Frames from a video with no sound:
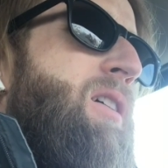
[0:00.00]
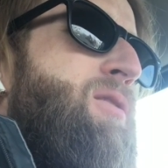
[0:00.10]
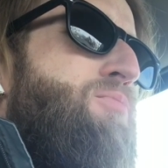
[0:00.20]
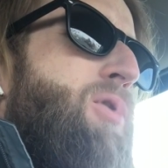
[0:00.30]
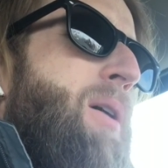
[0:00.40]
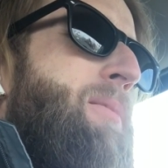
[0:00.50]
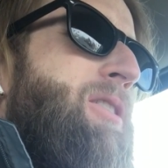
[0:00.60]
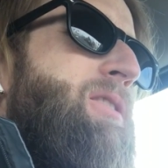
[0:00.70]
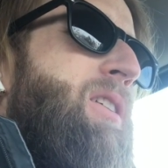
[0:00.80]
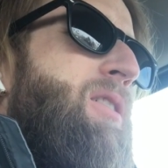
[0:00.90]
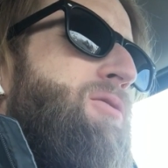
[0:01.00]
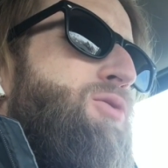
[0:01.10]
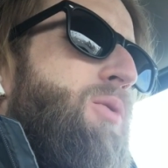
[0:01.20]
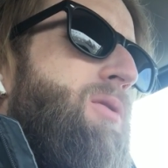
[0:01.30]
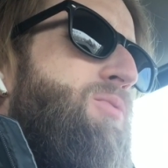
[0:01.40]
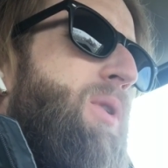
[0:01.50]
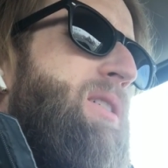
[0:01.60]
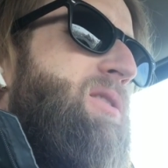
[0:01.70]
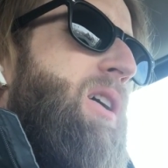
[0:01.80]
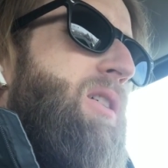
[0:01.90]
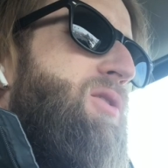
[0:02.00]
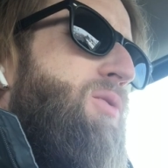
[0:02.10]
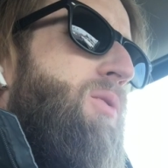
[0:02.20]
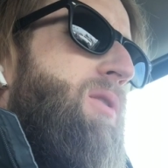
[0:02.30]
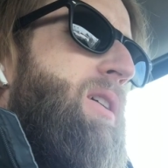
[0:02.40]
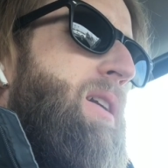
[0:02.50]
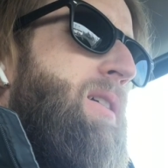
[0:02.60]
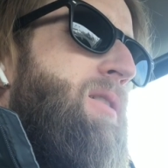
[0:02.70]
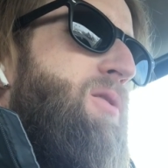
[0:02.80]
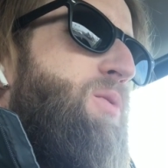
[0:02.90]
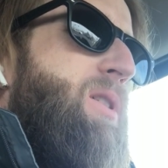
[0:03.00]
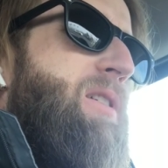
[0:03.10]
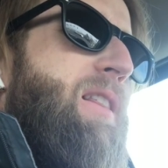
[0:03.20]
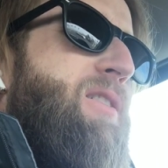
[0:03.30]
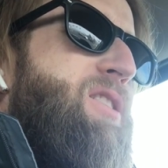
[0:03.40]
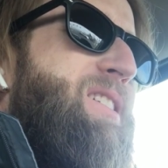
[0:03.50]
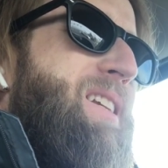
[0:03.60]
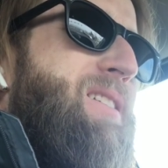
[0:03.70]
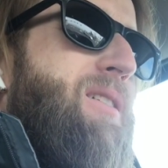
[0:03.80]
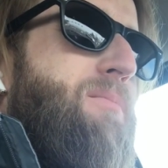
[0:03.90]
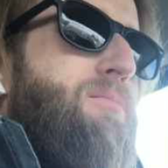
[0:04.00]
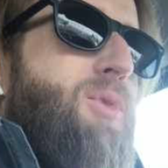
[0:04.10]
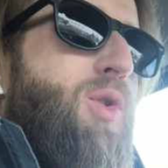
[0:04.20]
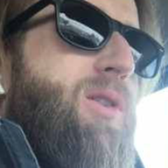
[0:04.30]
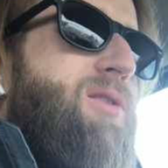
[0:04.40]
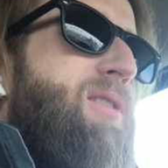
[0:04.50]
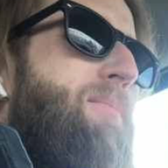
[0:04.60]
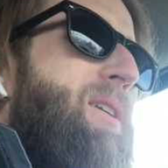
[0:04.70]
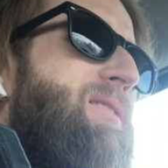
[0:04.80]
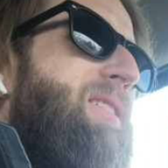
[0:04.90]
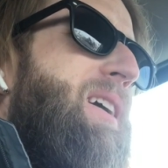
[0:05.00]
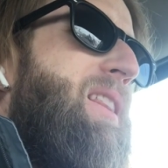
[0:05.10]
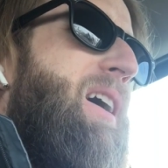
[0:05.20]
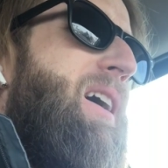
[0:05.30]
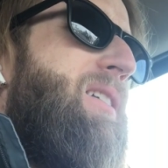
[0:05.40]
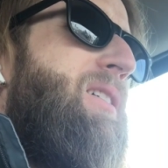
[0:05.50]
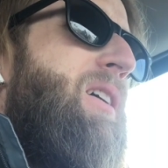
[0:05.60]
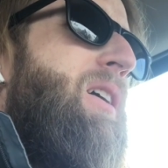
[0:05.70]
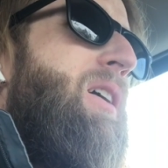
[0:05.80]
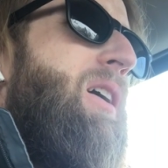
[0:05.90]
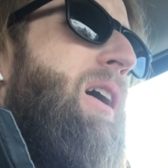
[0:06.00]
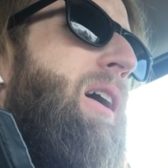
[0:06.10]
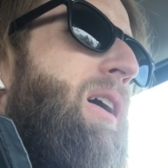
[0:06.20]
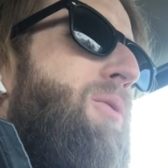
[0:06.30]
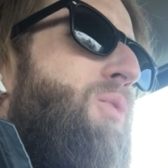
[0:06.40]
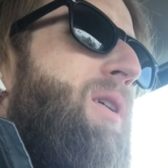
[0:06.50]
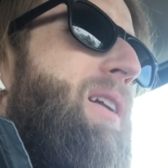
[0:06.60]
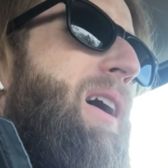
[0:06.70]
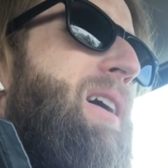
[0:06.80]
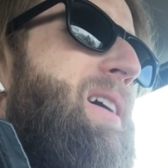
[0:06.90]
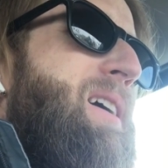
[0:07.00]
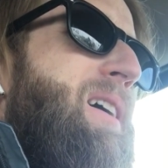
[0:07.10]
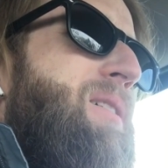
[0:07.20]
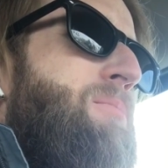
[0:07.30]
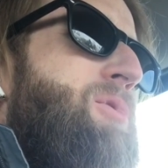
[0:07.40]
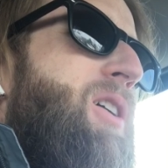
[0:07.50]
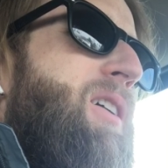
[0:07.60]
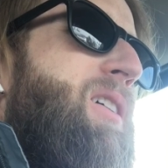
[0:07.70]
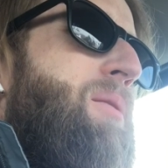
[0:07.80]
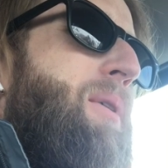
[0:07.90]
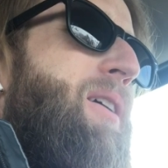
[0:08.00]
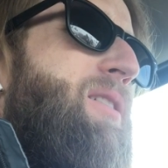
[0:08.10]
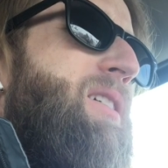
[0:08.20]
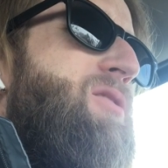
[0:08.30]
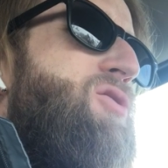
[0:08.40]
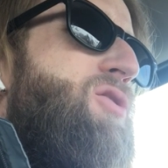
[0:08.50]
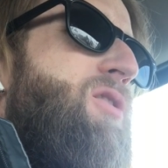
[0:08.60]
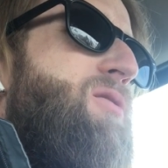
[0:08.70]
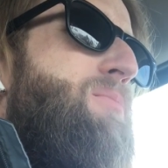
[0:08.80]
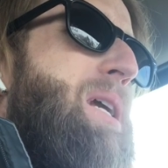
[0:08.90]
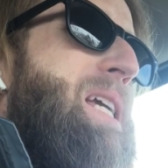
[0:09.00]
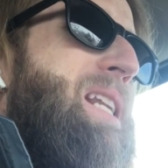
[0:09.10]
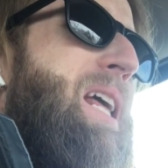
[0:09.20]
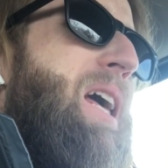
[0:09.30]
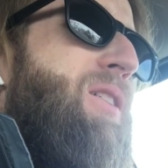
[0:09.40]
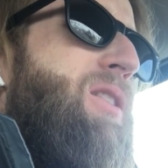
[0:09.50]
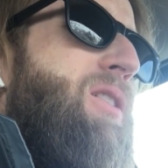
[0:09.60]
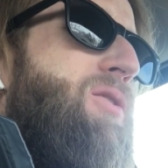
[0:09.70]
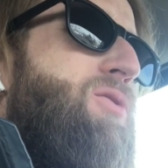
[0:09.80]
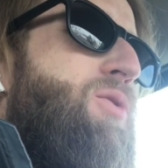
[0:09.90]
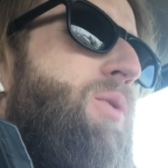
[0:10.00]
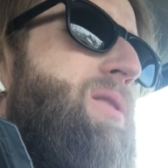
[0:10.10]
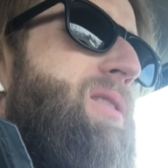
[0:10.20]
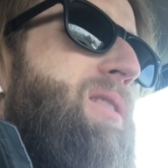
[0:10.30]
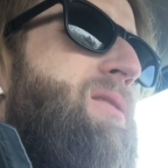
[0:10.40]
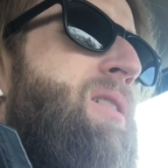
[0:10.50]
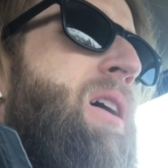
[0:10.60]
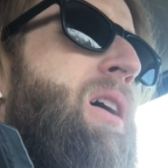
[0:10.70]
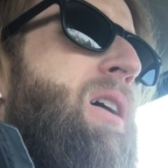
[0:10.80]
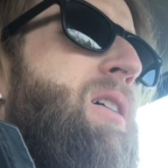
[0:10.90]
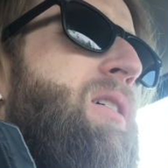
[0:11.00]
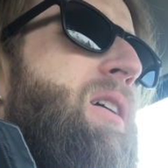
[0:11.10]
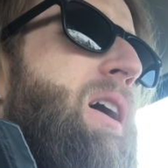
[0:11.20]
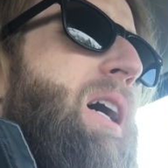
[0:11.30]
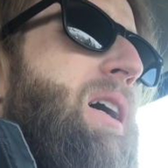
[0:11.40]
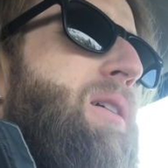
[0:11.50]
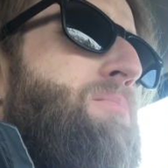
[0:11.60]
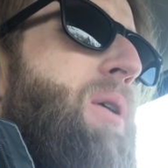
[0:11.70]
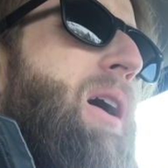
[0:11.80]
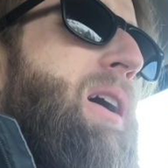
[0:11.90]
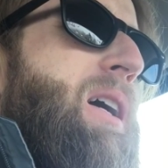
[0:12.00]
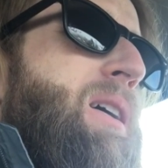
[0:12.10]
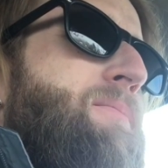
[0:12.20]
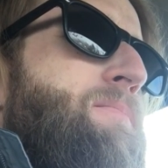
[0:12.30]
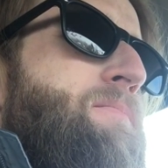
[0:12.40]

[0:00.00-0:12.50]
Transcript: is primarily geared towards weight loss or getting you into their system or something like that. What I am talking about is just making healthier choices by